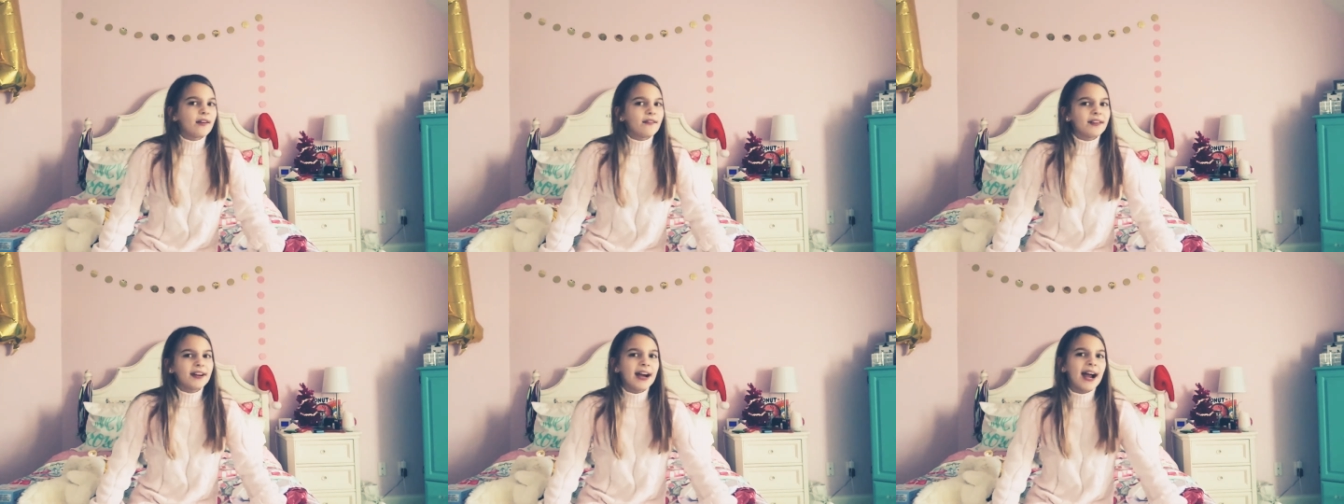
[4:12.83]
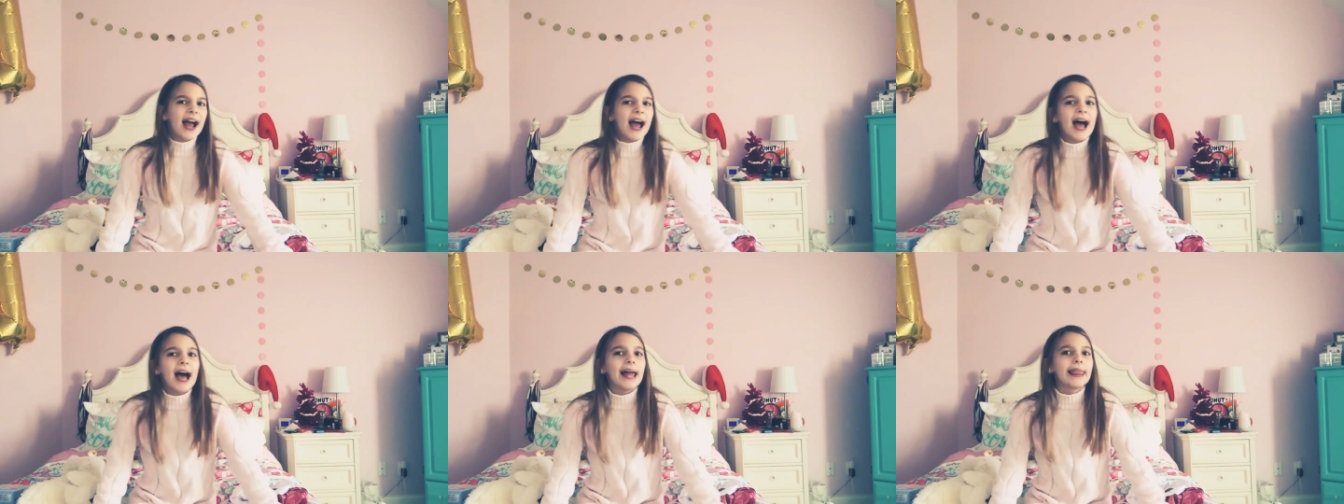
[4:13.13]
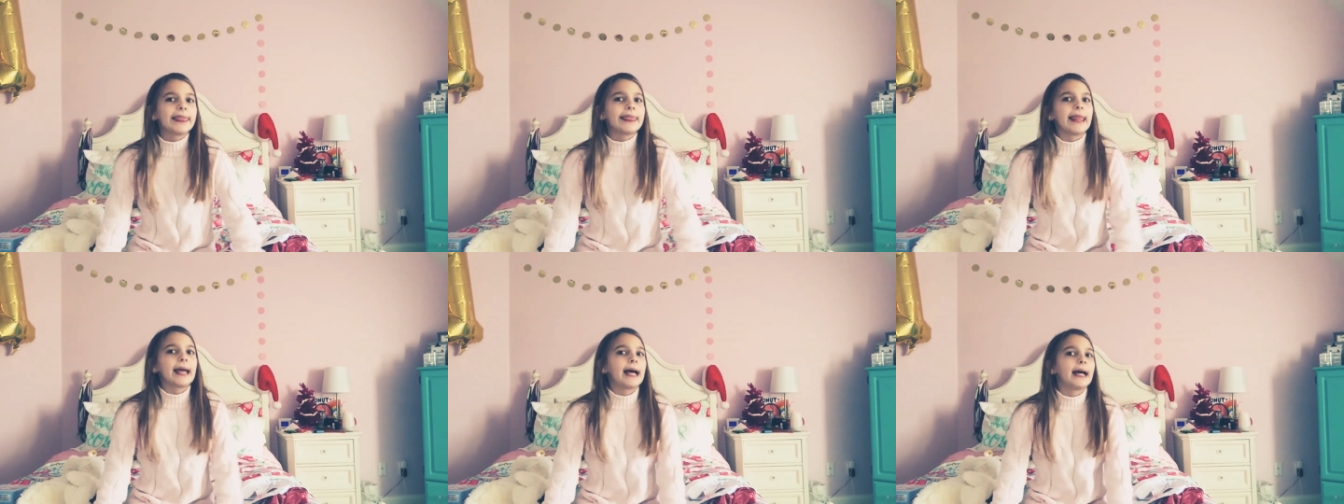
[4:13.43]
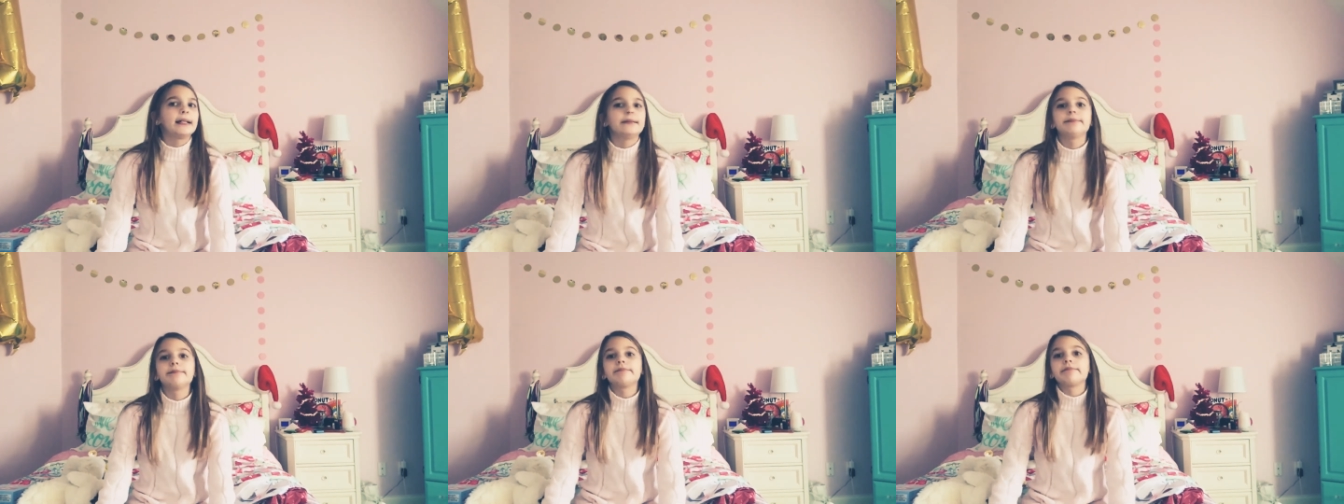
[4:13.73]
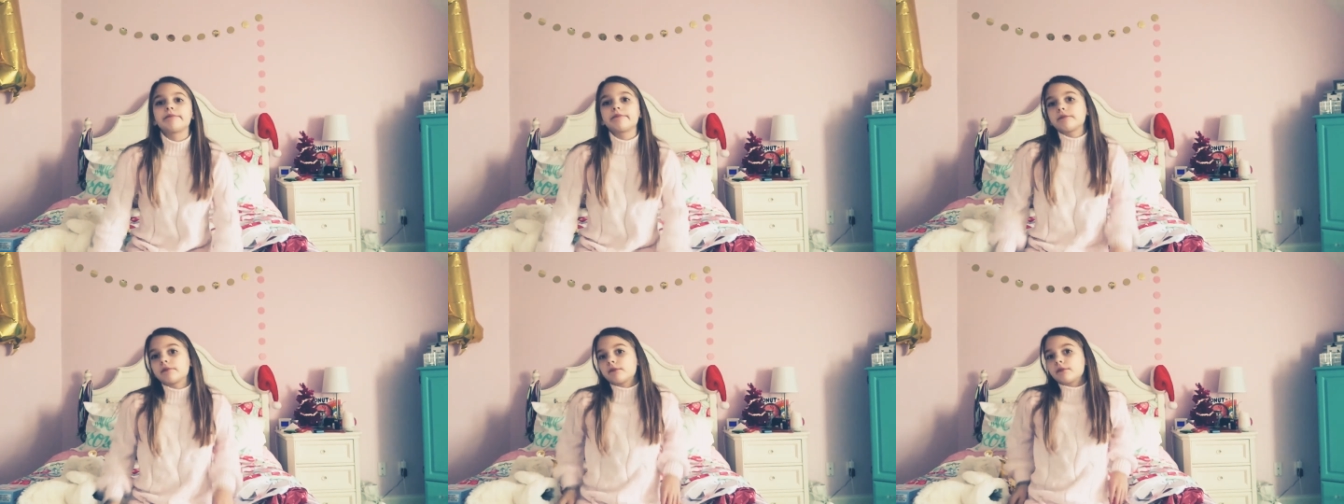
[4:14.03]
ever had that.
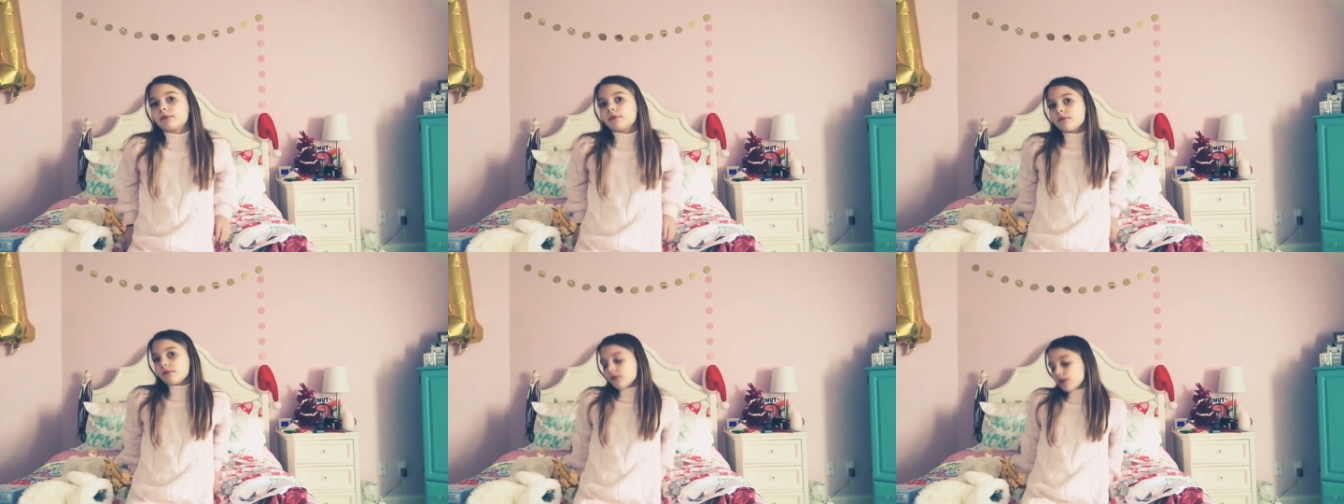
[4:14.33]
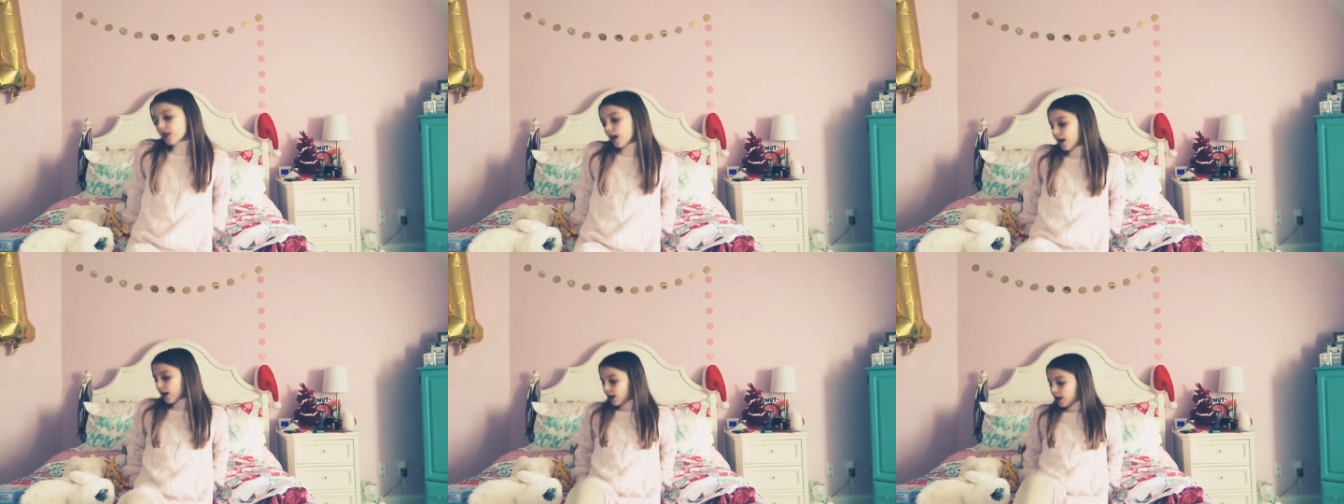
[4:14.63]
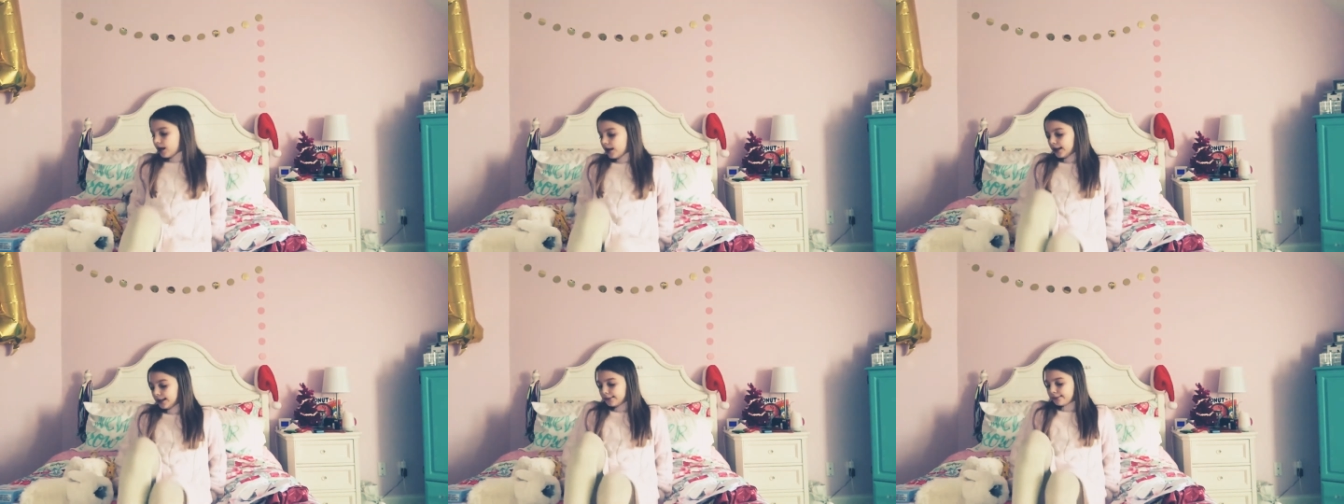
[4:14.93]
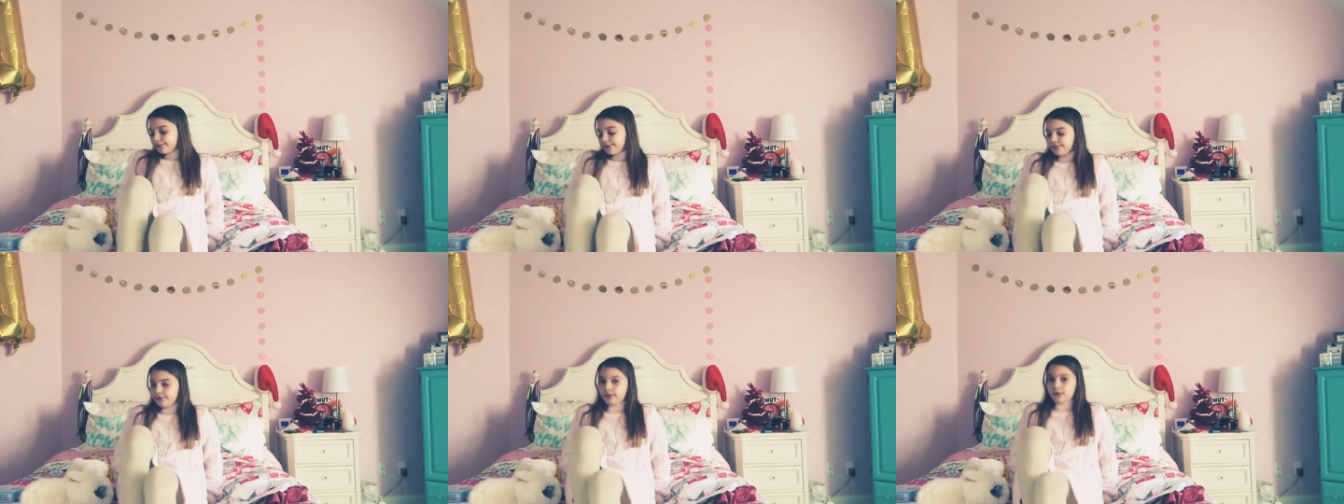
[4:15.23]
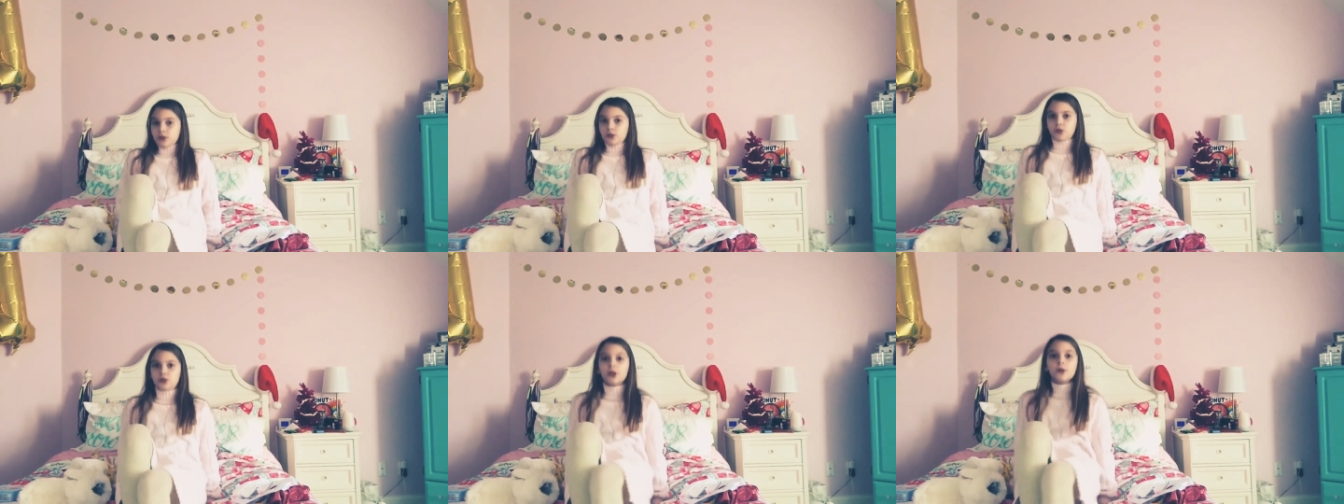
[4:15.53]
Um,
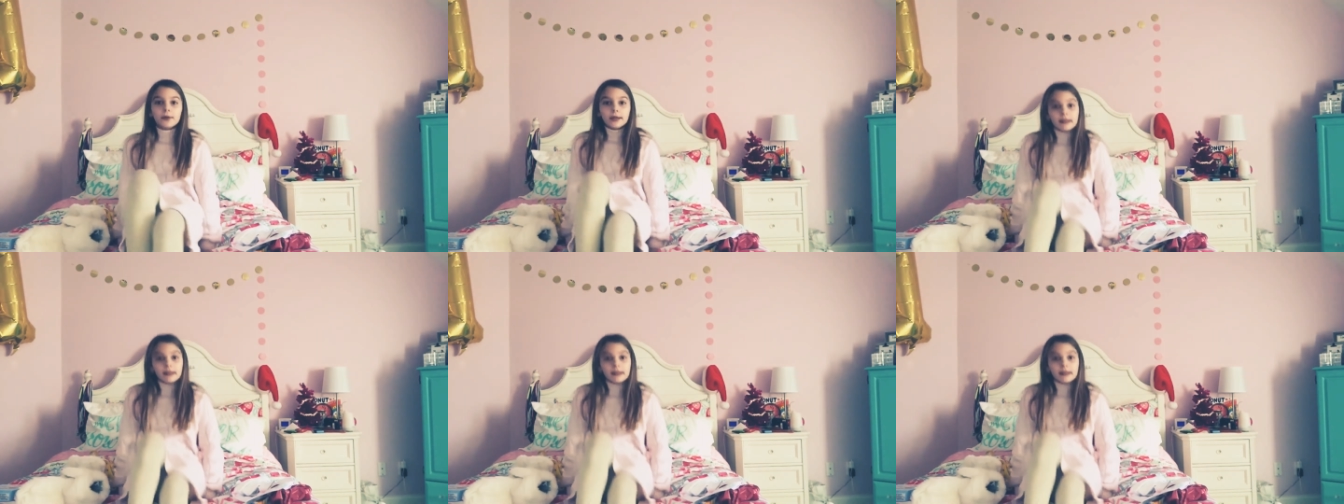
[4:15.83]
so